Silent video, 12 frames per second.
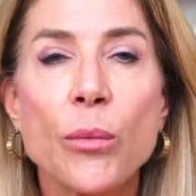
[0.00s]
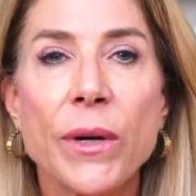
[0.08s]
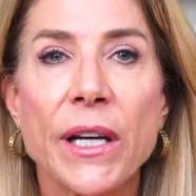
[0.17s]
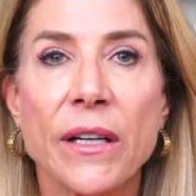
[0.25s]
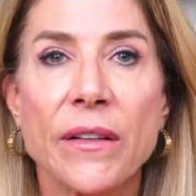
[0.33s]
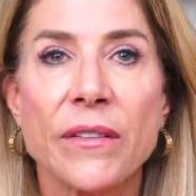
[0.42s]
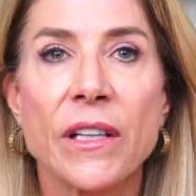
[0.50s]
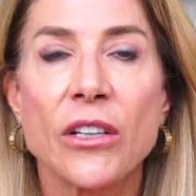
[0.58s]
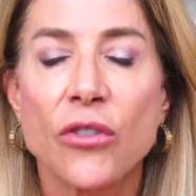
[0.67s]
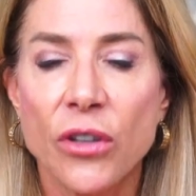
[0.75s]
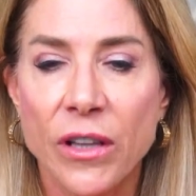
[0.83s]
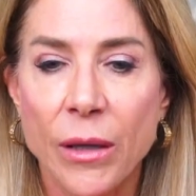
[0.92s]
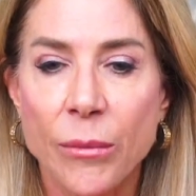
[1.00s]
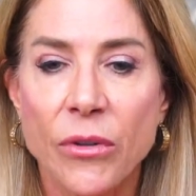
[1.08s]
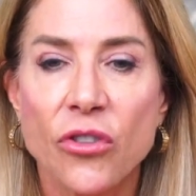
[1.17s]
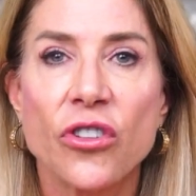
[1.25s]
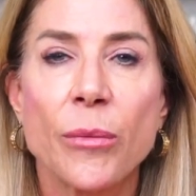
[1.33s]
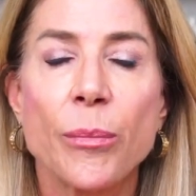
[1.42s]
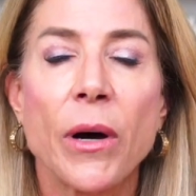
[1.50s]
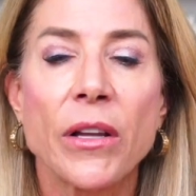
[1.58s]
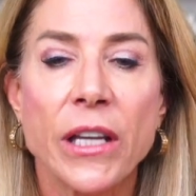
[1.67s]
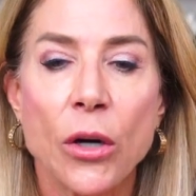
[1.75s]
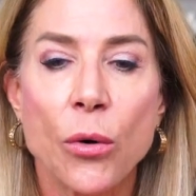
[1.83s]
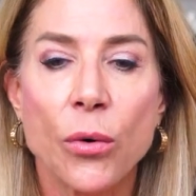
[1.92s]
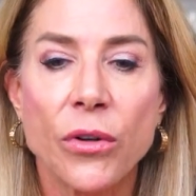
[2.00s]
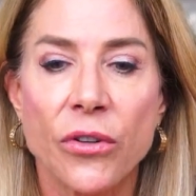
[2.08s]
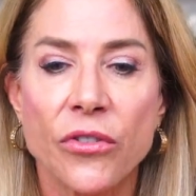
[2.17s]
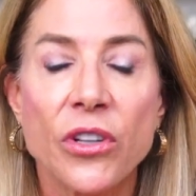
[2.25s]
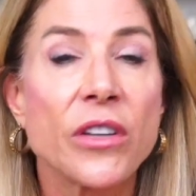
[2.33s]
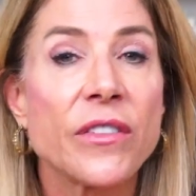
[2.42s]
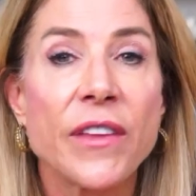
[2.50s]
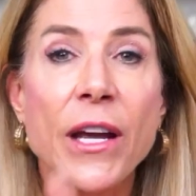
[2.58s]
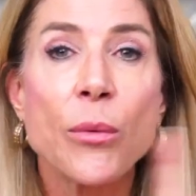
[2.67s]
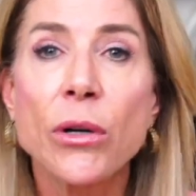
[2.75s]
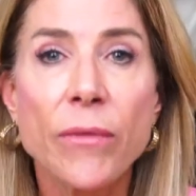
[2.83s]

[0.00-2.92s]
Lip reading: weeks it took them to ship all the orders because they weren't